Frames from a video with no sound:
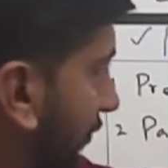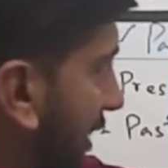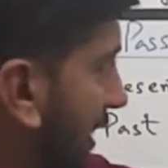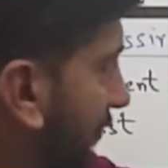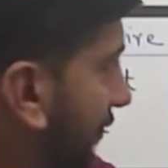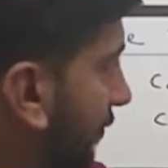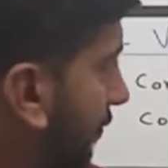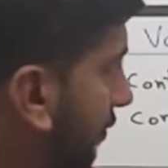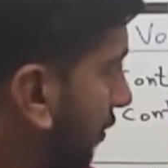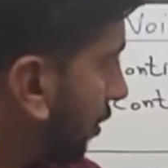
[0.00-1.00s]
we have
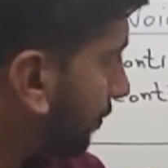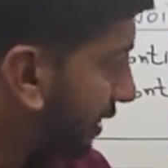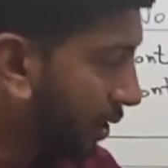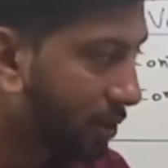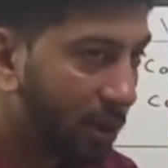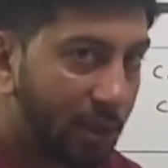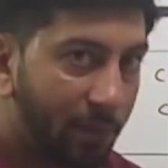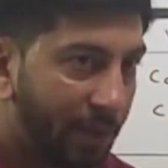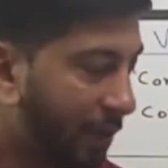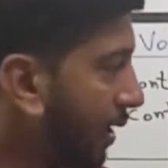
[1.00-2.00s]
object in the
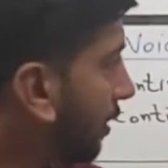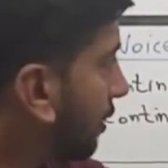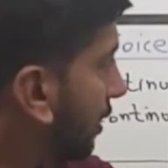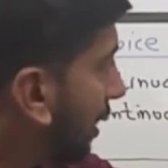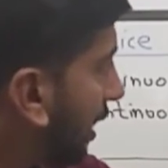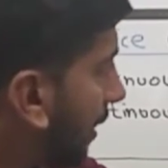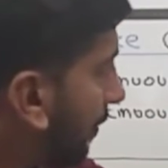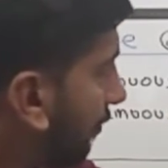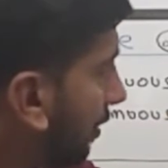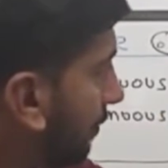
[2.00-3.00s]
beginning,
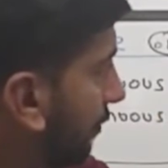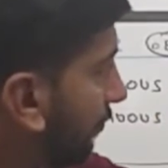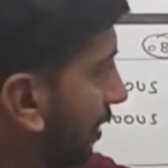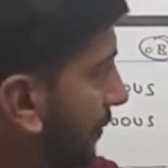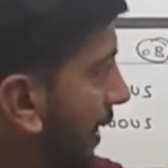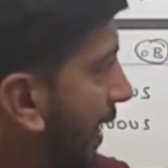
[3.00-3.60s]
helping verb, verb